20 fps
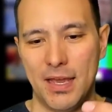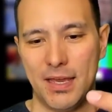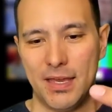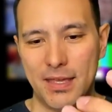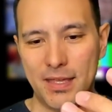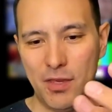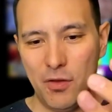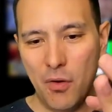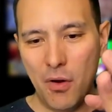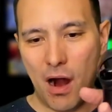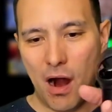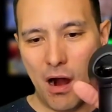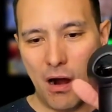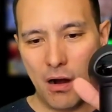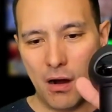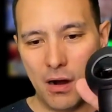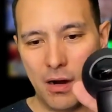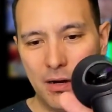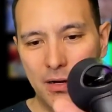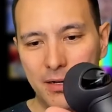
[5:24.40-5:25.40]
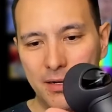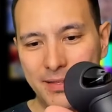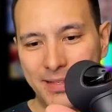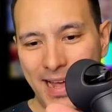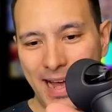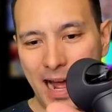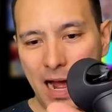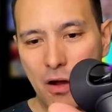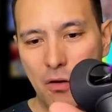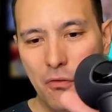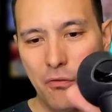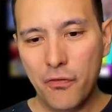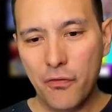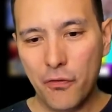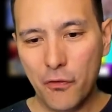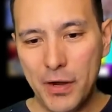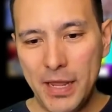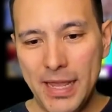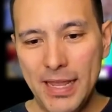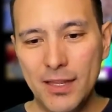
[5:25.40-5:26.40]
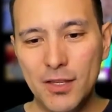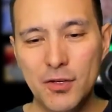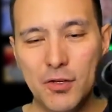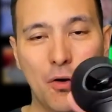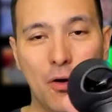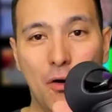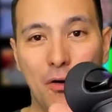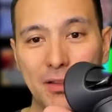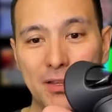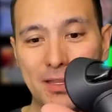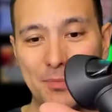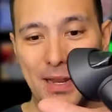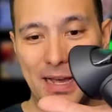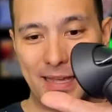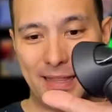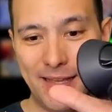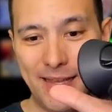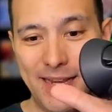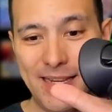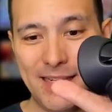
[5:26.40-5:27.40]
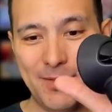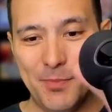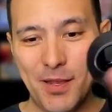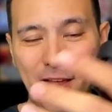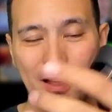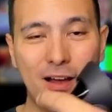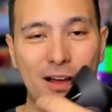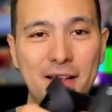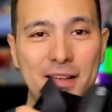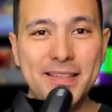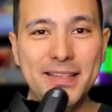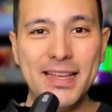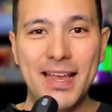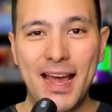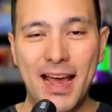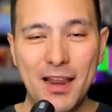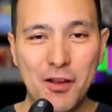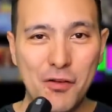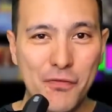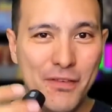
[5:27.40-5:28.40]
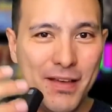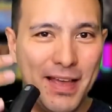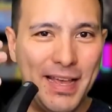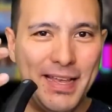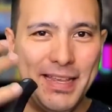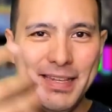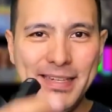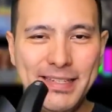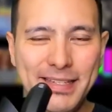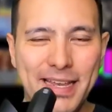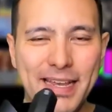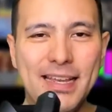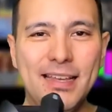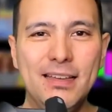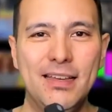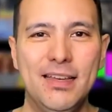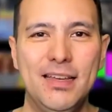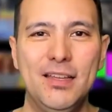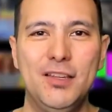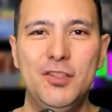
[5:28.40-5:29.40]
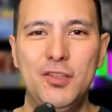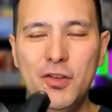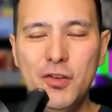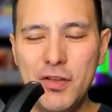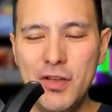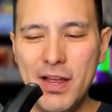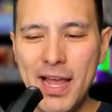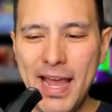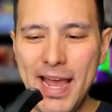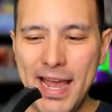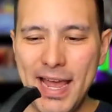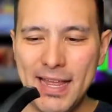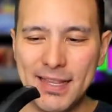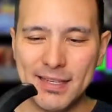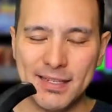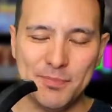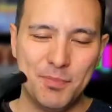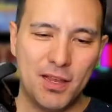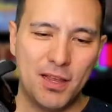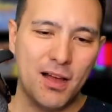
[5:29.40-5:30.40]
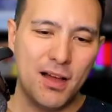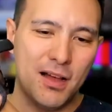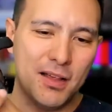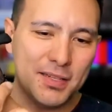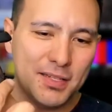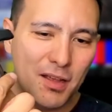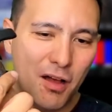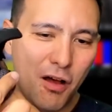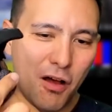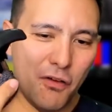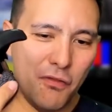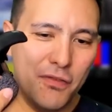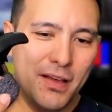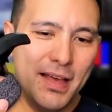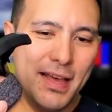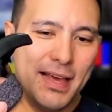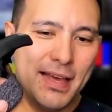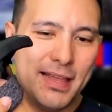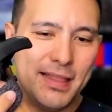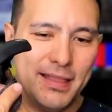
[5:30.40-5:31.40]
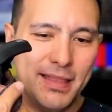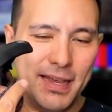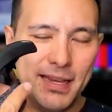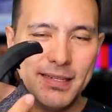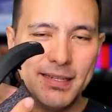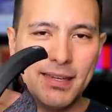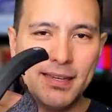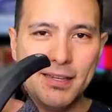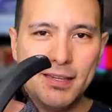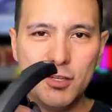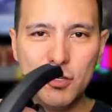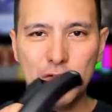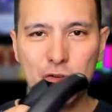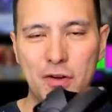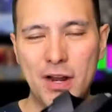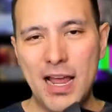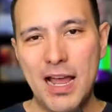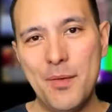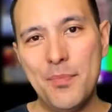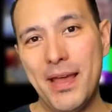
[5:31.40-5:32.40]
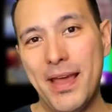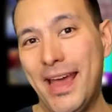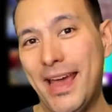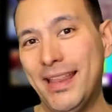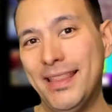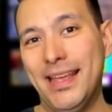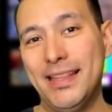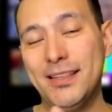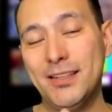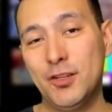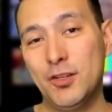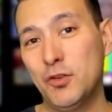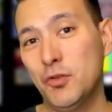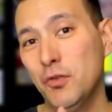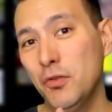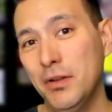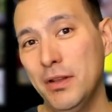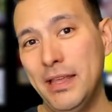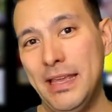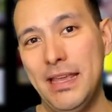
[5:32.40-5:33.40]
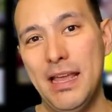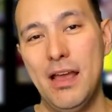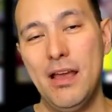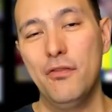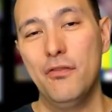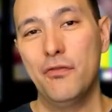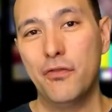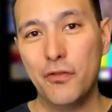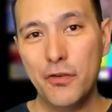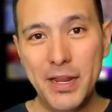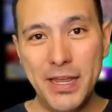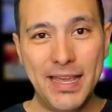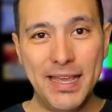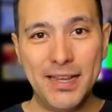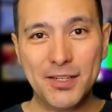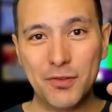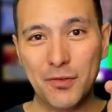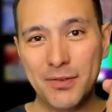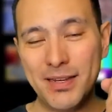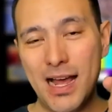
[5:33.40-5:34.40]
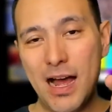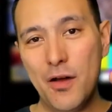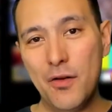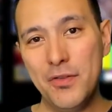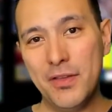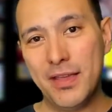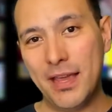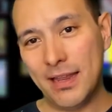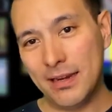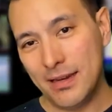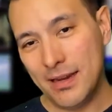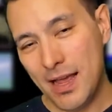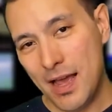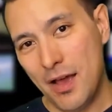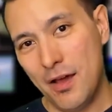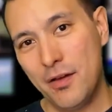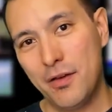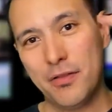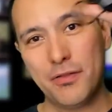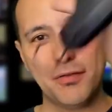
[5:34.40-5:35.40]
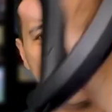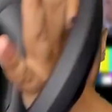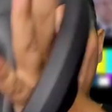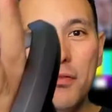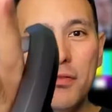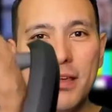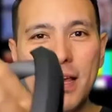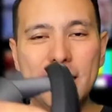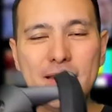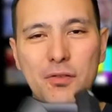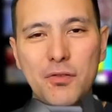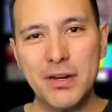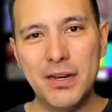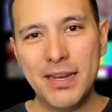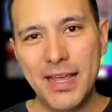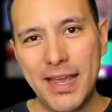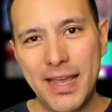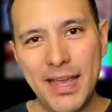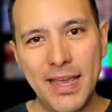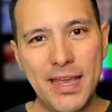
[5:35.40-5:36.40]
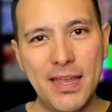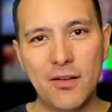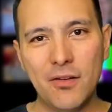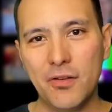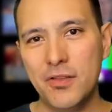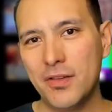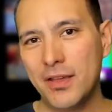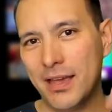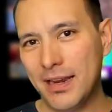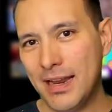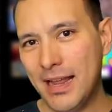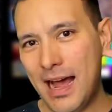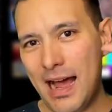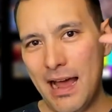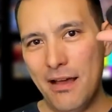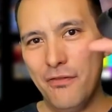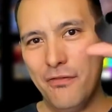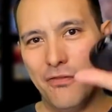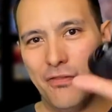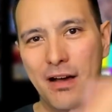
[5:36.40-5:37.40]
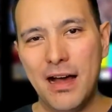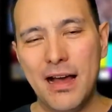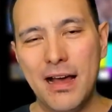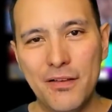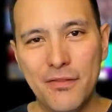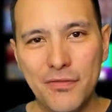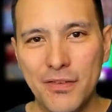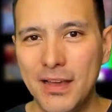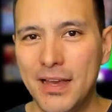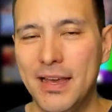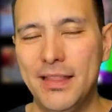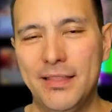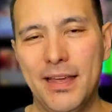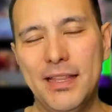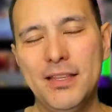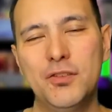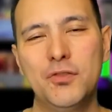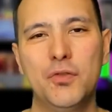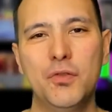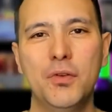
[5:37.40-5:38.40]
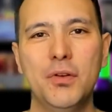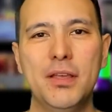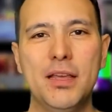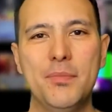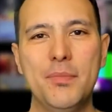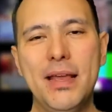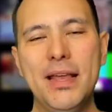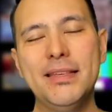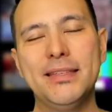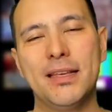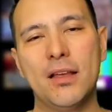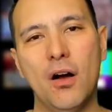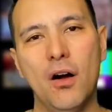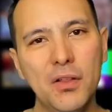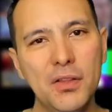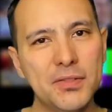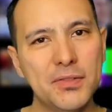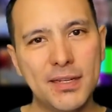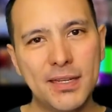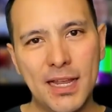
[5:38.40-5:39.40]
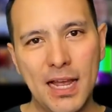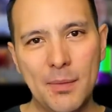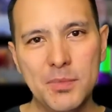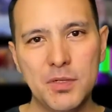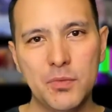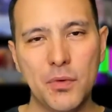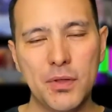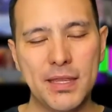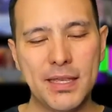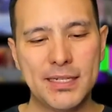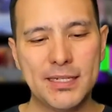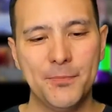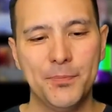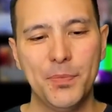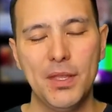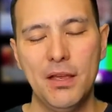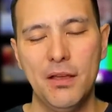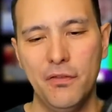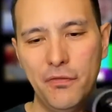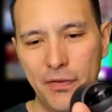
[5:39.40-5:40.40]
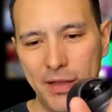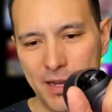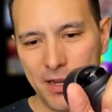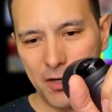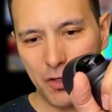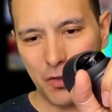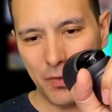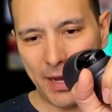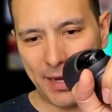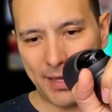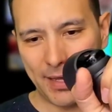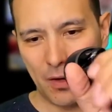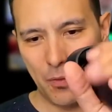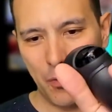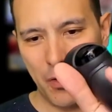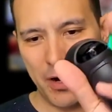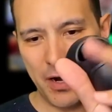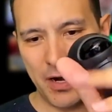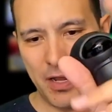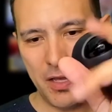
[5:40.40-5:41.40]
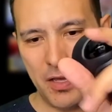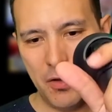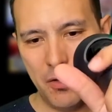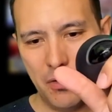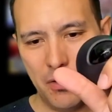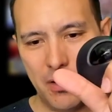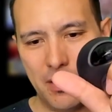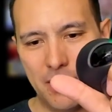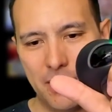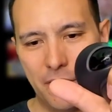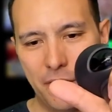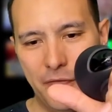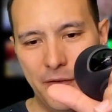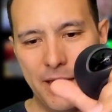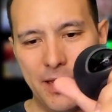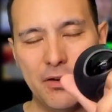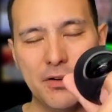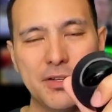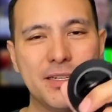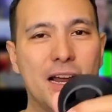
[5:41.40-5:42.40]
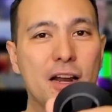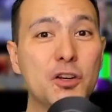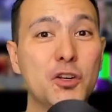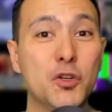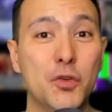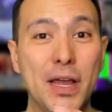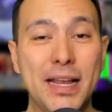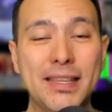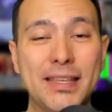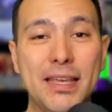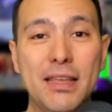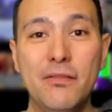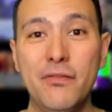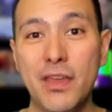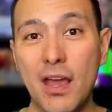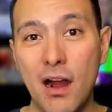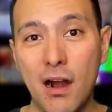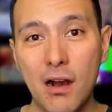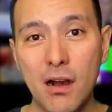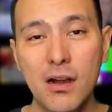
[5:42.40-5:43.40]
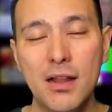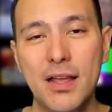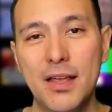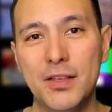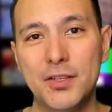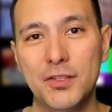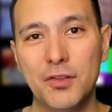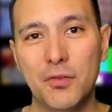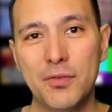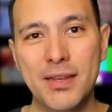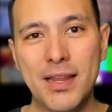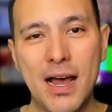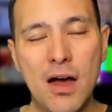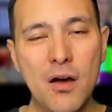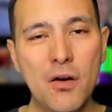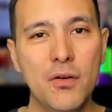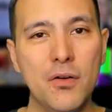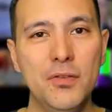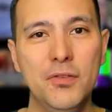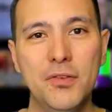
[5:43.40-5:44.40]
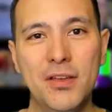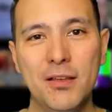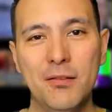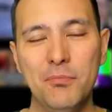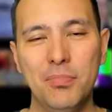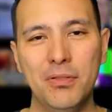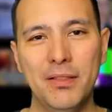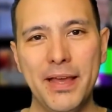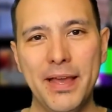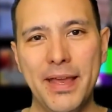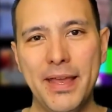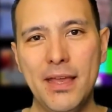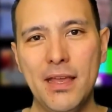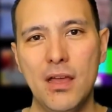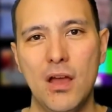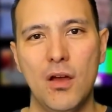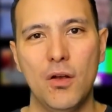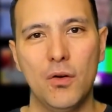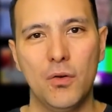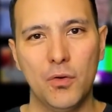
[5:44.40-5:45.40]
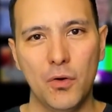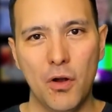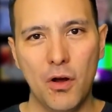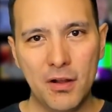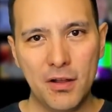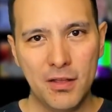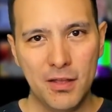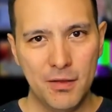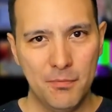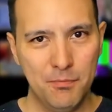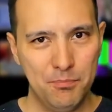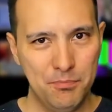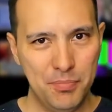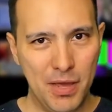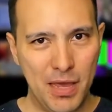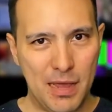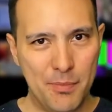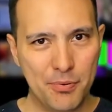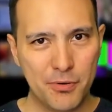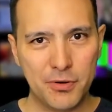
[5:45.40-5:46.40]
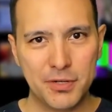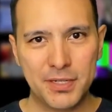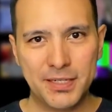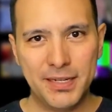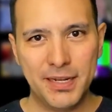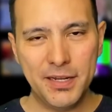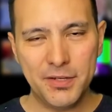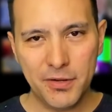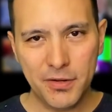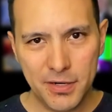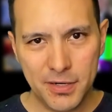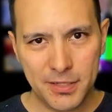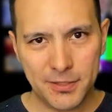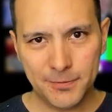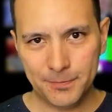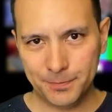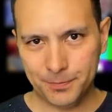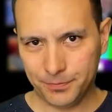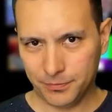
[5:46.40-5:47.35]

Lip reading: You are now free to hold them like this because they kind of stick to your hands because of this strap, and that's truly freeing. So now you can throw that grenade or you can high five. That's truly amazing. Also, it comes with this finger tracking where your fingers are tracked in VR. So now you can play rock, paper, scissors.